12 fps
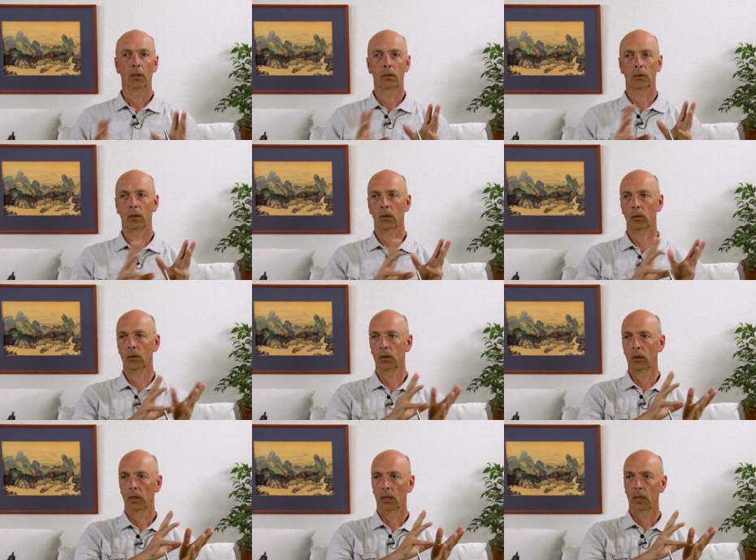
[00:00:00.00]
So,
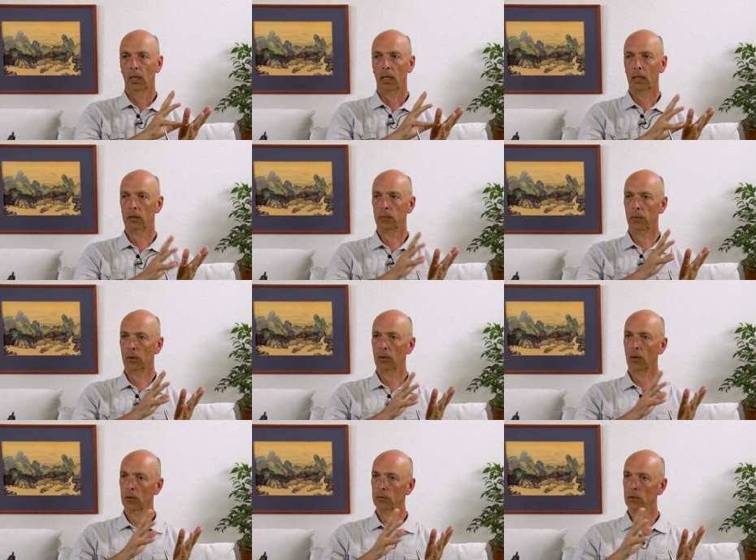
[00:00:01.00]
as we
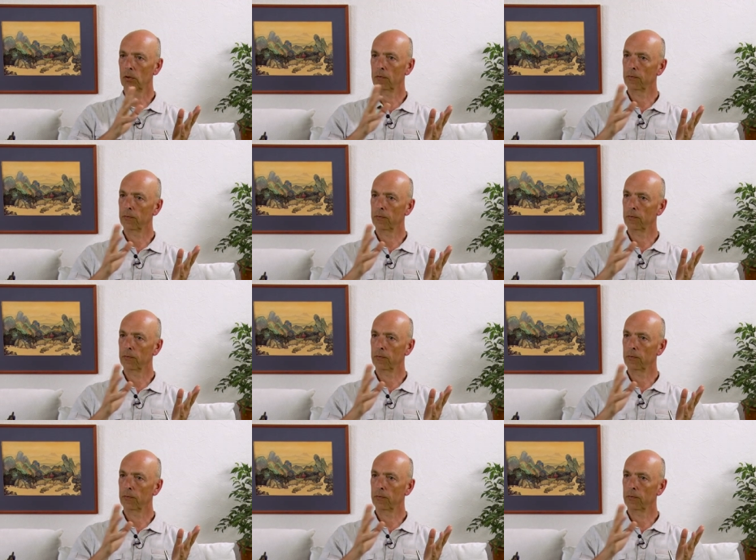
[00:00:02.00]
go through the